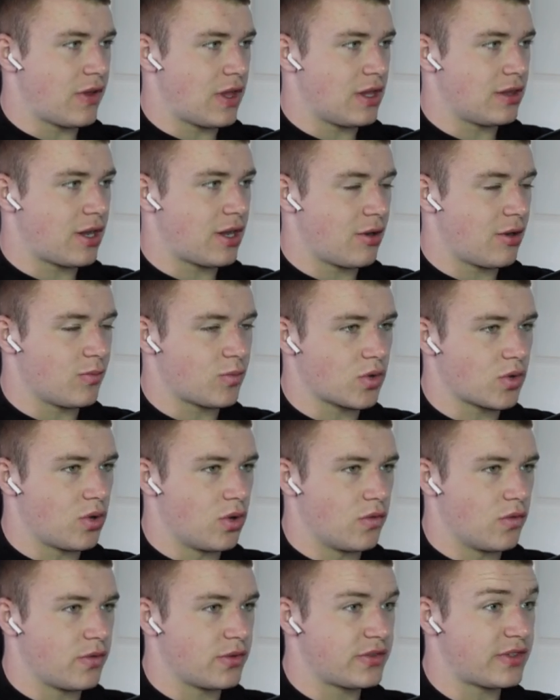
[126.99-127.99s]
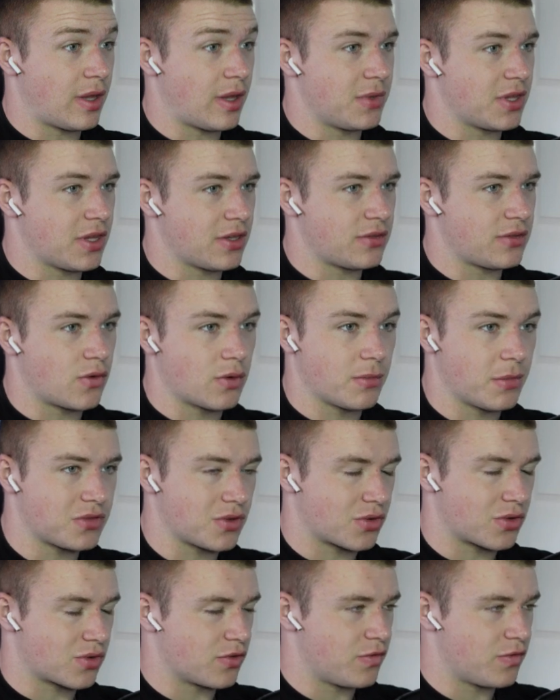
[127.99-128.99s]
in terms of stimulus for
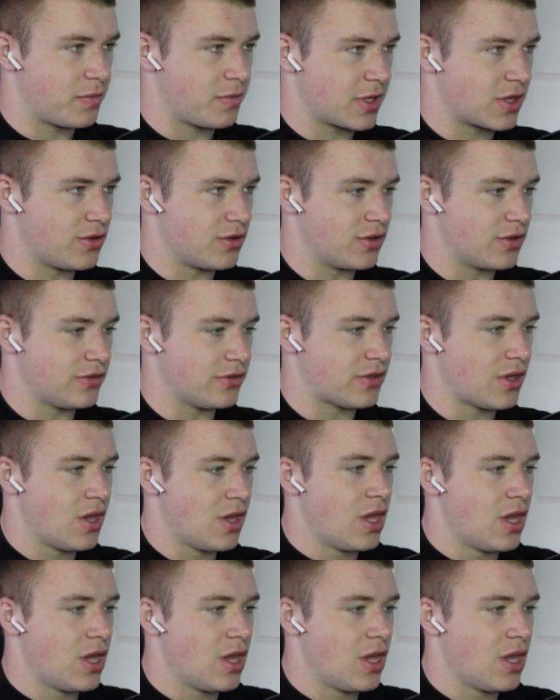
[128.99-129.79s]
muscle growth, because